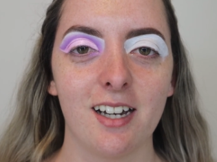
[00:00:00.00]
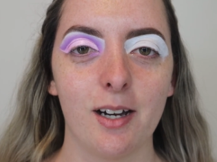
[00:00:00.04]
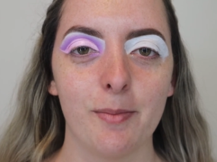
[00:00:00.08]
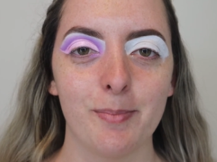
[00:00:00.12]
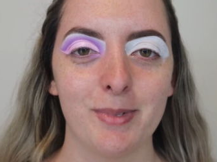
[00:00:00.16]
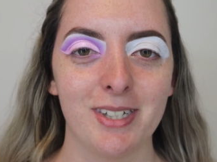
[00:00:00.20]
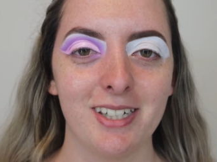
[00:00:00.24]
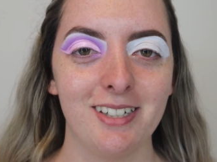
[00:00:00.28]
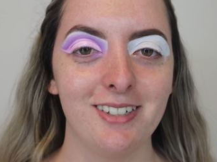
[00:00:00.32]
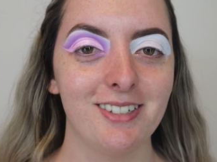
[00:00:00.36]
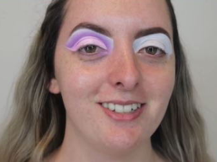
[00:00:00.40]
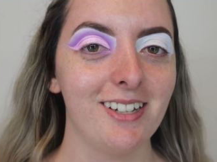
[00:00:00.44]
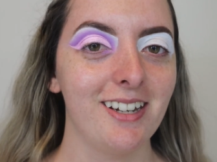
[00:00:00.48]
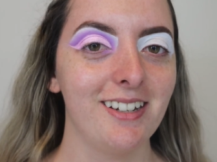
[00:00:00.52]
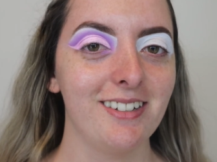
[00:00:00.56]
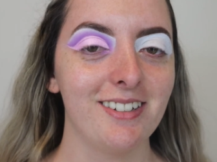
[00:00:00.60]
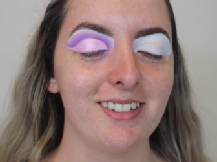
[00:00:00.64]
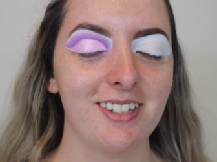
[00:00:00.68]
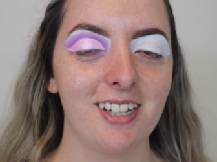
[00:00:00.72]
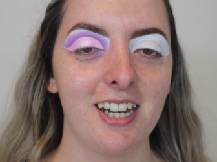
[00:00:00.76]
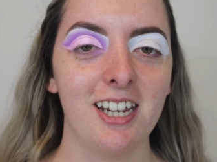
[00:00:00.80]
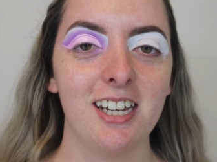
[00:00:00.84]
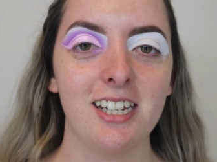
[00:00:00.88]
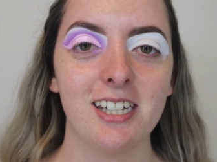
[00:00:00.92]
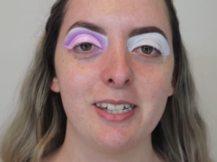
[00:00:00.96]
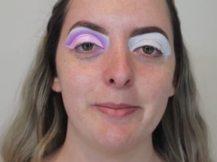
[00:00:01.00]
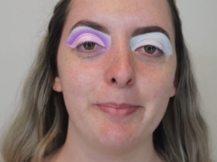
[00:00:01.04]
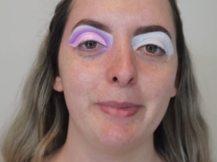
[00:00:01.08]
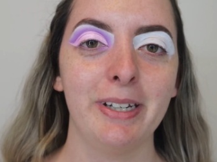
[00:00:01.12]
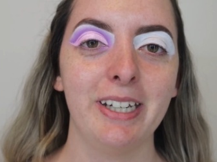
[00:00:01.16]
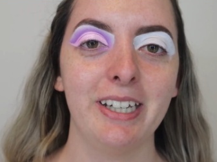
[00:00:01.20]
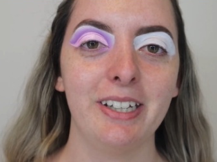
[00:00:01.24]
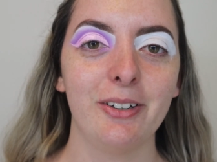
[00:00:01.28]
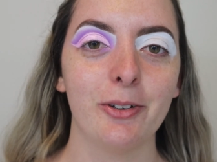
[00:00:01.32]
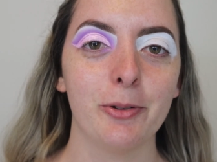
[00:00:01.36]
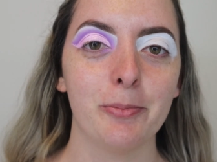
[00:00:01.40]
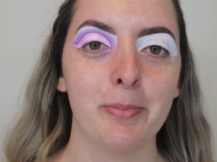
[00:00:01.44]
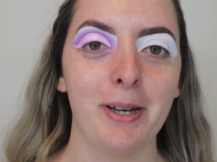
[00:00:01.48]
comes in and scares
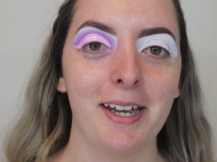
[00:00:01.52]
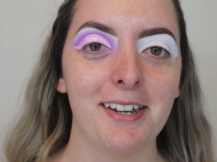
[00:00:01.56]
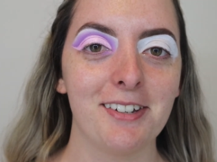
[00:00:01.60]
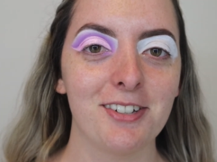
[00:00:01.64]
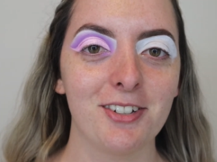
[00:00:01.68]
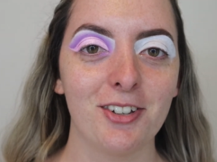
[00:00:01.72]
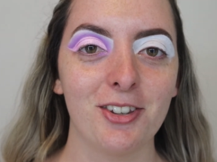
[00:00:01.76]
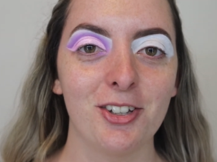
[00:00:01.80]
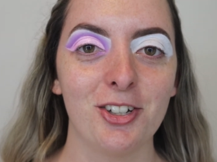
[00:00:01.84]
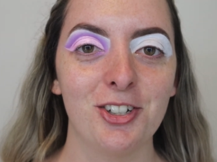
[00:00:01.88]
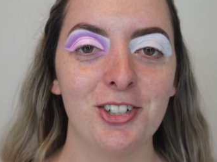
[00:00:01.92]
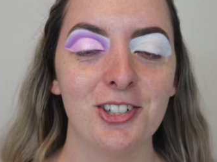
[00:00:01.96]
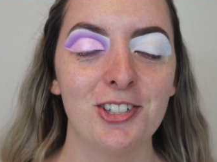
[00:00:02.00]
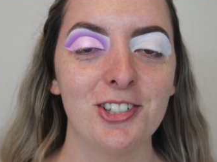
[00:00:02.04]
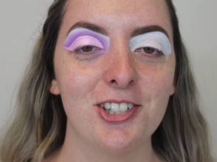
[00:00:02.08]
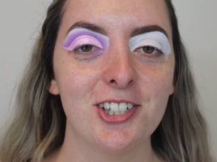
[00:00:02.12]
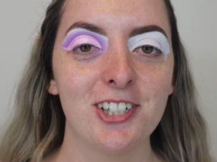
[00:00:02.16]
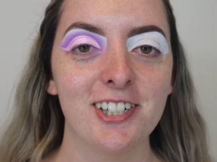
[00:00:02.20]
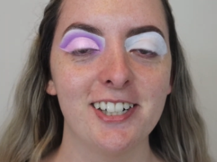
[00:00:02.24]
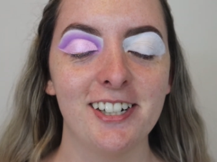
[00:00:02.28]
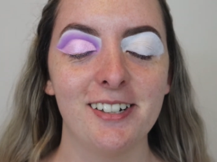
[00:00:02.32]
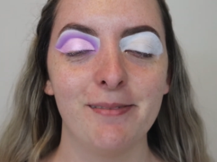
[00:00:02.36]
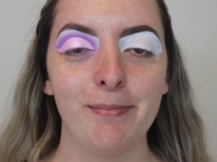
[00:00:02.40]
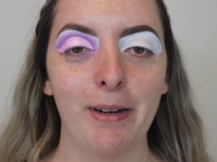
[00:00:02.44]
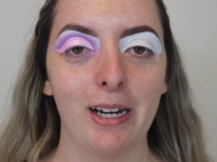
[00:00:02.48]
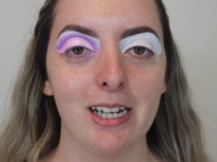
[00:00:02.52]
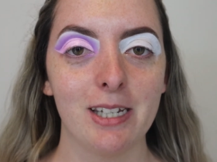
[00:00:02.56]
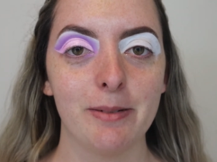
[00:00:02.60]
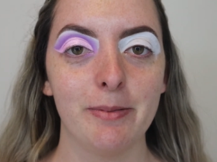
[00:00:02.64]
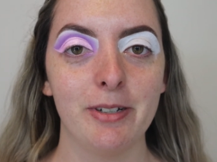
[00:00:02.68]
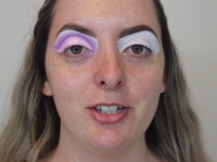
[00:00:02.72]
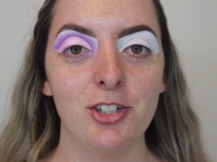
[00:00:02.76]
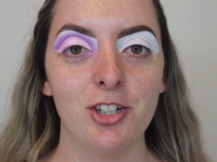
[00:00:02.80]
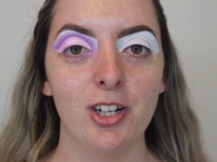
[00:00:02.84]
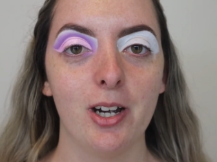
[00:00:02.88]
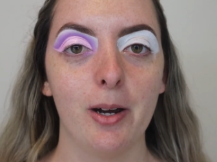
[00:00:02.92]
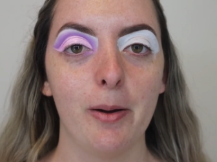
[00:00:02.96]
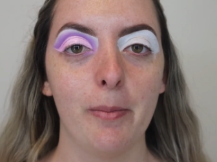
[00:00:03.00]
me or bangs on the door and makes
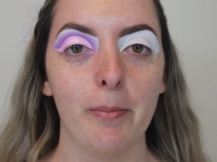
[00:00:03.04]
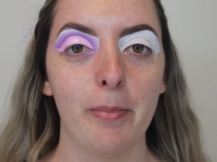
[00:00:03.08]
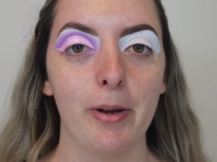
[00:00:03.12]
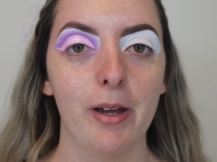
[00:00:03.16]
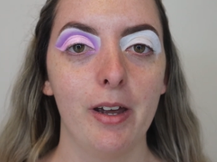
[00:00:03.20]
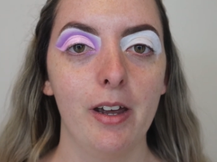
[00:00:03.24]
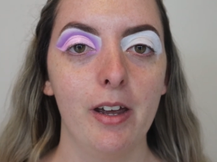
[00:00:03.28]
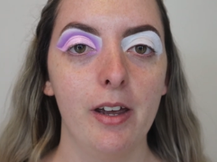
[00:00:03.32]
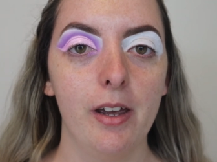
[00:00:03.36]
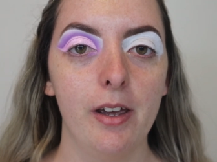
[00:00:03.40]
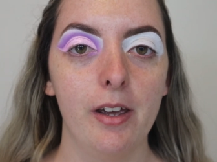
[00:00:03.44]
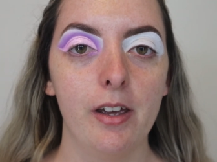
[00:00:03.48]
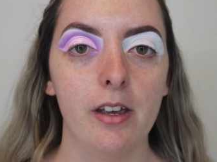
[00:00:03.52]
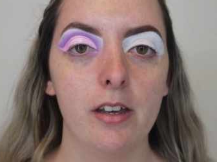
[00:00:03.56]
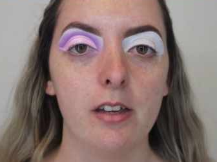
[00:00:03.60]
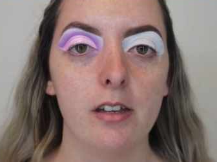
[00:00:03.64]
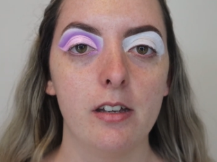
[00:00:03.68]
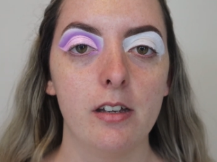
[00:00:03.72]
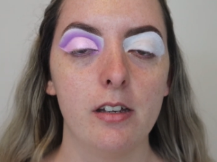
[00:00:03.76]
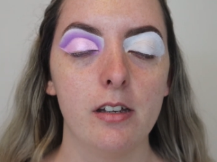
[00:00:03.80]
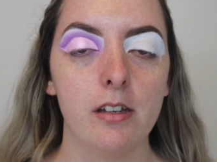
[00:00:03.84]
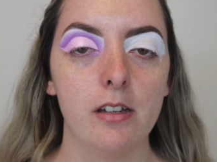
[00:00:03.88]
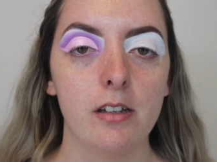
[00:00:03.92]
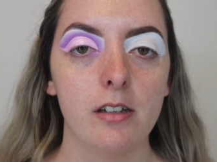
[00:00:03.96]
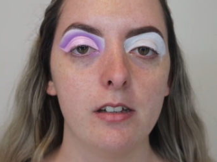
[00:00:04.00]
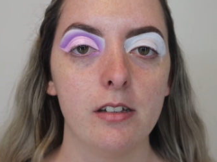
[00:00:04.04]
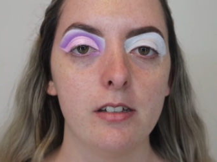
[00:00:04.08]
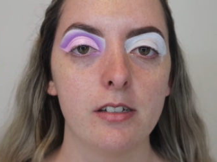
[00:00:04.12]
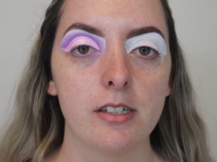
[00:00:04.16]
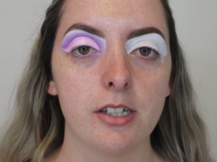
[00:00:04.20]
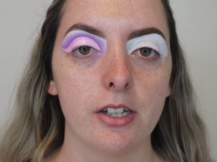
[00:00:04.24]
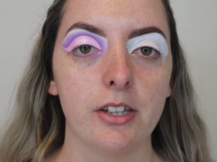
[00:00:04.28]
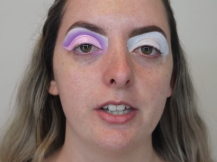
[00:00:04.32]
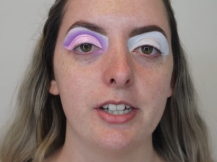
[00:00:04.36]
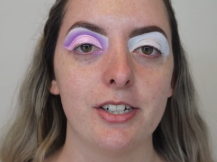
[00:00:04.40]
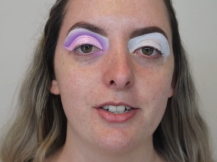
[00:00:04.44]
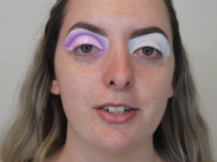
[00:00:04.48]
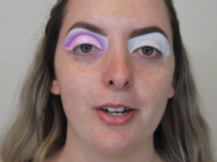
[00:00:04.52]
me jump.
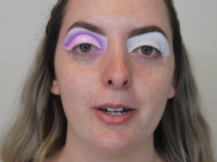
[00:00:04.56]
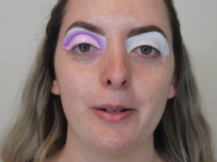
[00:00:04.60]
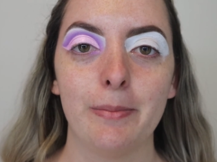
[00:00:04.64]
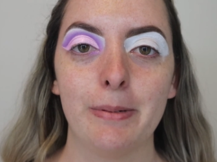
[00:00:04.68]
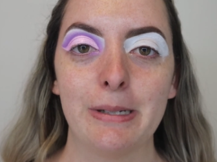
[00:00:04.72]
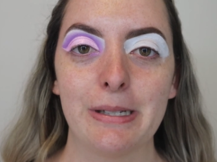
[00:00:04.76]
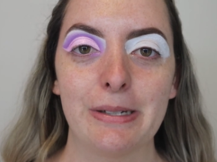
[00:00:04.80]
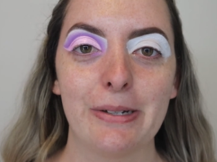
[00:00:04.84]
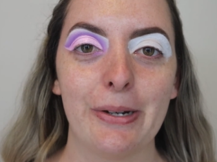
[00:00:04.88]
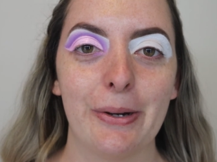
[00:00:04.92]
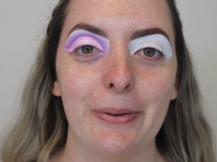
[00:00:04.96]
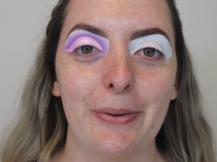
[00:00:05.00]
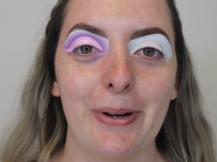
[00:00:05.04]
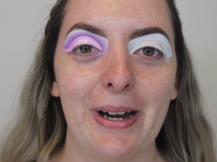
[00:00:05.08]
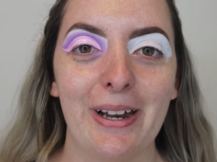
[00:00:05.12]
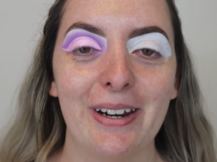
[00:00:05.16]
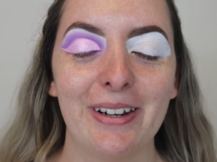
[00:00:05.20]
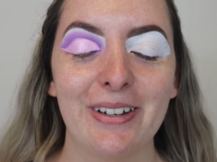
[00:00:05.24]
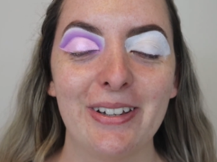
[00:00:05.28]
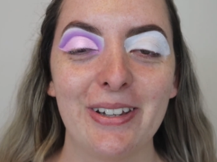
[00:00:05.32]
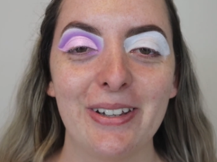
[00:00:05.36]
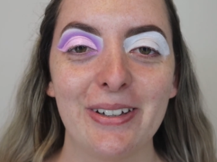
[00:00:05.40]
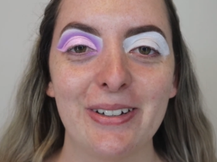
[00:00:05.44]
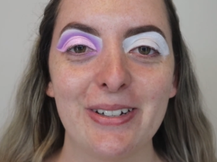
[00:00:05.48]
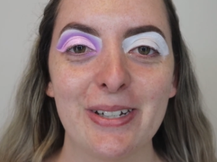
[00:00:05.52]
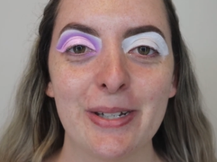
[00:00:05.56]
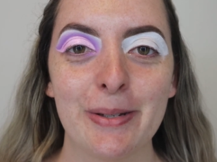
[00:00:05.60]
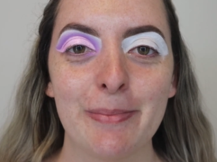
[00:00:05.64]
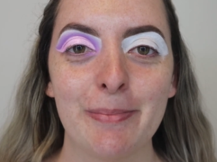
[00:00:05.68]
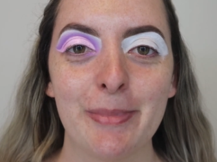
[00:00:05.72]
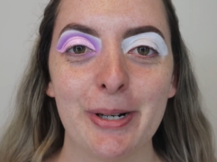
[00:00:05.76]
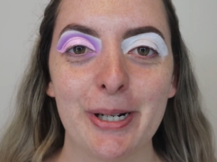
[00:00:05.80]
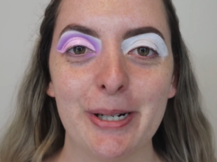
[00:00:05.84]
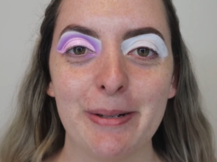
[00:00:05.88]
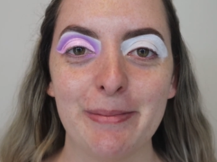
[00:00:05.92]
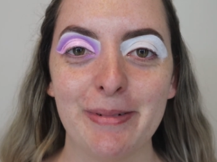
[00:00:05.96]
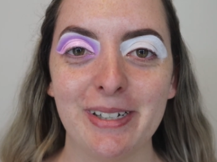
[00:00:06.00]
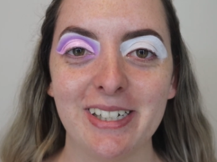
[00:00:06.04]
So let's hope it's not one of those
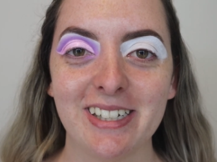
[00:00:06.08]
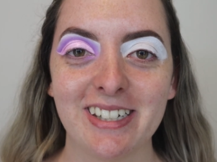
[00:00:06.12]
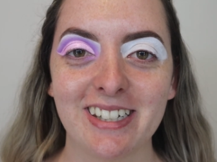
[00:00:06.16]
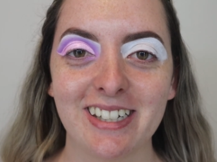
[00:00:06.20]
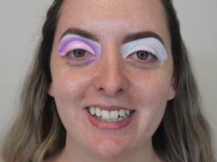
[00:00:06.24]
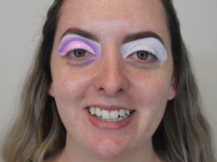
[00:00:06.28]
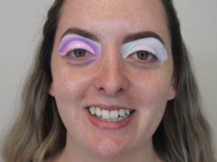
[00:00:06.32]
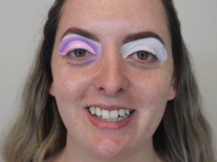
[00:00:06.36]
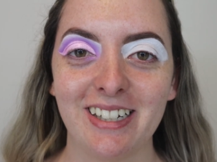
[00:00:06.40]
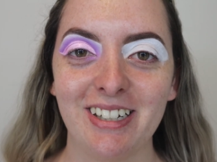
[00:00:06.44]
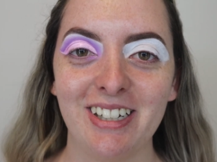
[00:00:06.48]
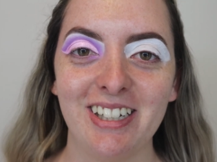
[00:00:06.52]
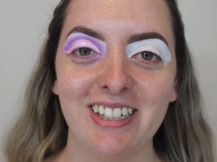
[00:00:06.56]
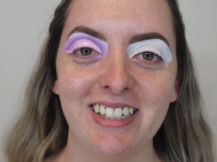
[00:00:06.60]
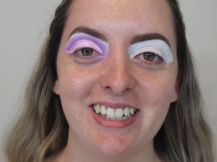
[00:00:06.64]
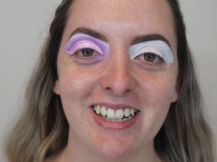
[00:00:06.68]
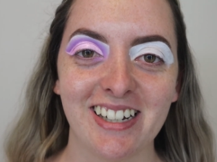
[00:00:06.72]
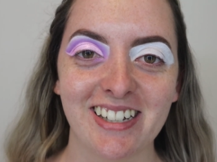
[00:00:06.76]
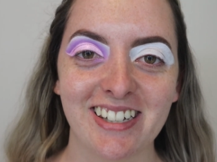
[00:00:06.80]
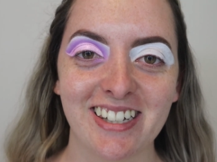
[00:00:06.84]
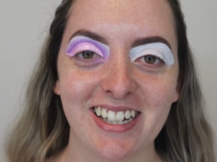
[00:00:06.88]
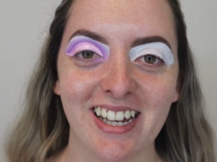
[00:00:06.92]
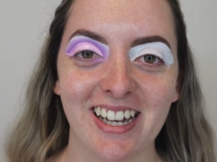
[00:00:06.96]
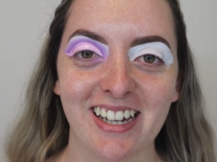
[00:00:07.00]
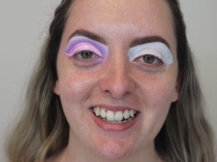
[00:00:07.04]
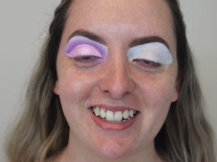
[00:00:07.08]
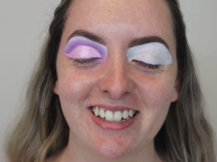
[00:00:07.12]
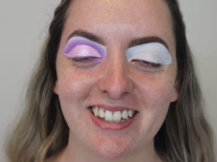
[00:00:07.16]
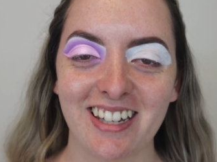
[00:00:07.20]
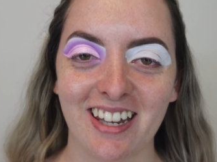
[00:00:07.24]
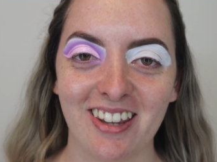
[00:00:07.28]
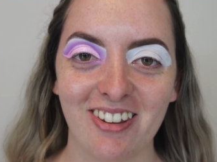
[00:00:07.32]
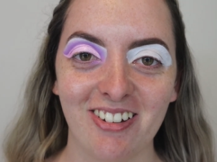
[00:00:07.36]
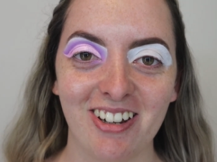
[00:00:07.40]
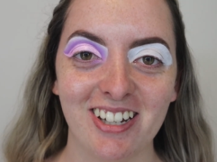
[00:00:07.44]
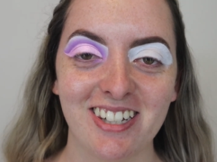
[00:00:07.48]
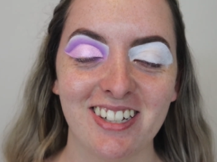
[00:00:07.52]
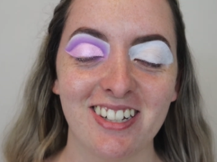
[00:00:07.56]
moments that he does that, because
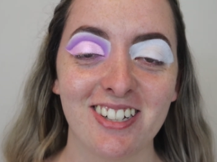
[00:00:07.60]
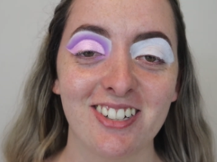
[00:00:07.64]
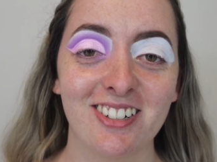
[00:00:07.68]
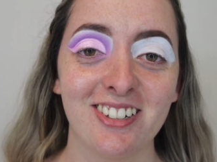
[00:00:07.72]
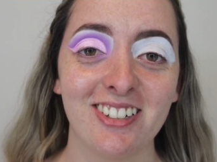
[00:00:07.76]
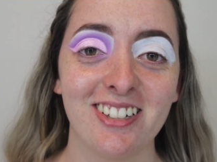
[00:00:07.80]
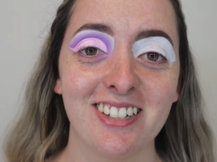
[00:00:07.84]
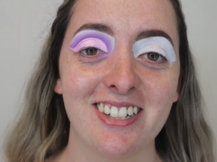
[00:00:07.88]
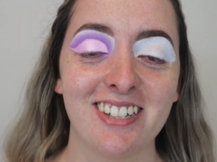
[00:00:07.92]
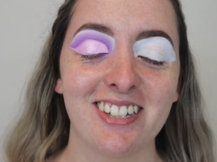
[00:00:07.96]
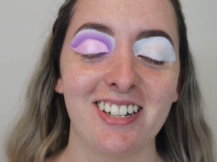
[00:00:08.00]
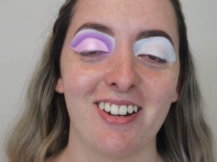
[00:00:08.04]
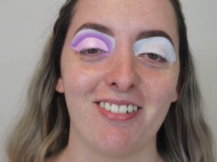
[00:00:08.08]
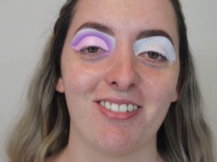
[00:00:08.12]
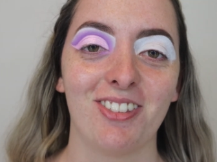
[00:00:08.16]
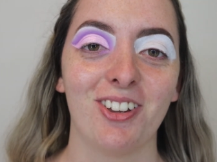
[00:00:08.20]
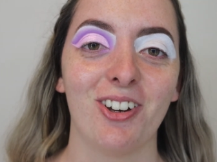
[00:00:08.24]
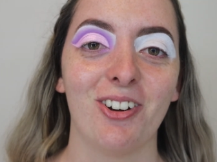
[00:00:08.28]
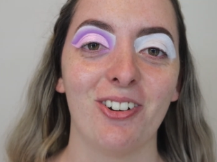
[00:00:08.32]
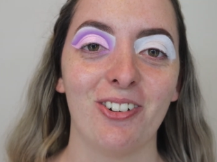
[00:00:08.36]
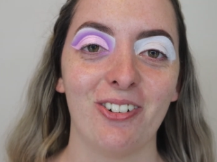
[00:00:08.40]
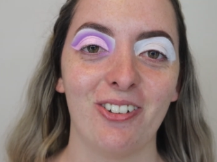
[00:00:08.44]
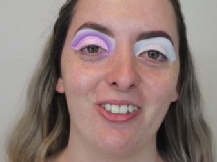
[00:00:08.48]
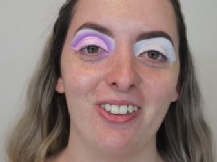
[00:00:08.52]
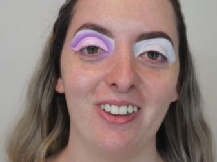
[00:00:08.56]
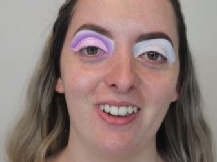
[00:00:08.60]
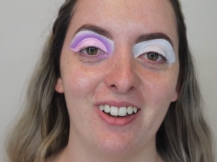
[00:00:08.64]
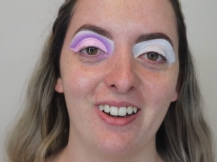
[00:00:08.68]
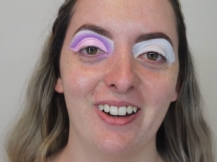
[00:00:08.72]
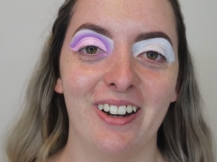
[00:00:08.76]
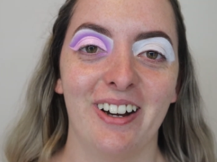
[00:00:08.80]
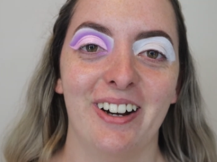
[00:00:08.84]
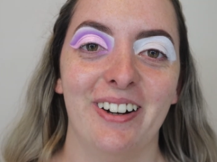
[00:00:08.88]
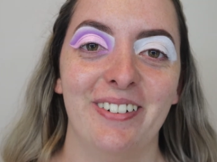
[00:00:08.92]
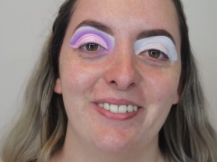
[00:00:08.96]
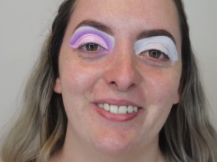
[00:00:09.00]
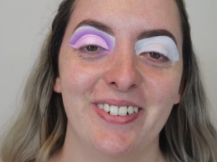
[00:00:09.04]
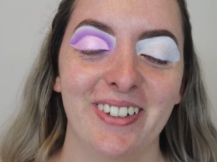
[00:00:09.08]
otherwise it's going to stuff the whole thing
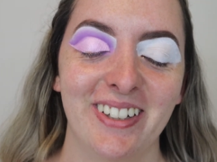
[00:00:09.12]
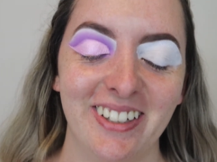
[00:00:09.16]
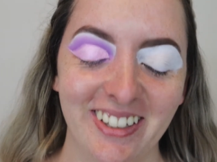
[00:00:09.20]
up.